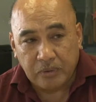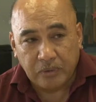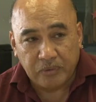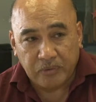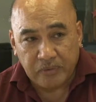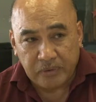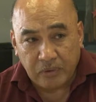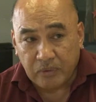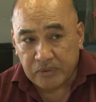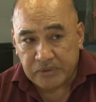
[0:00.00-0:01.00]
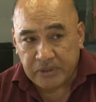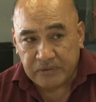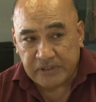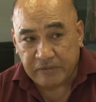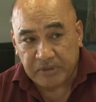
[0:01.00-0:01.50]
all those
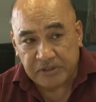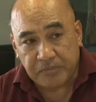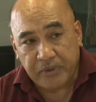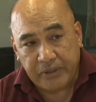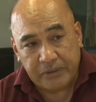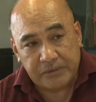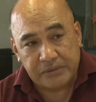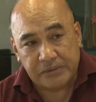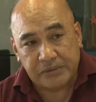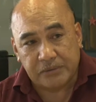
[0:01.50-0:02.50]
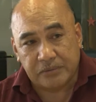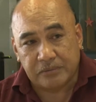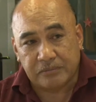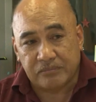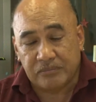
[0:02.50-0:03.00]
areas have been sprayed.
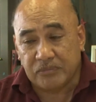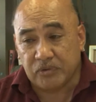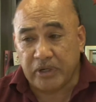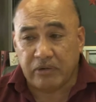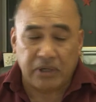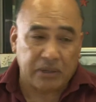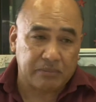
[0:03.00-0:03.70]
So to now,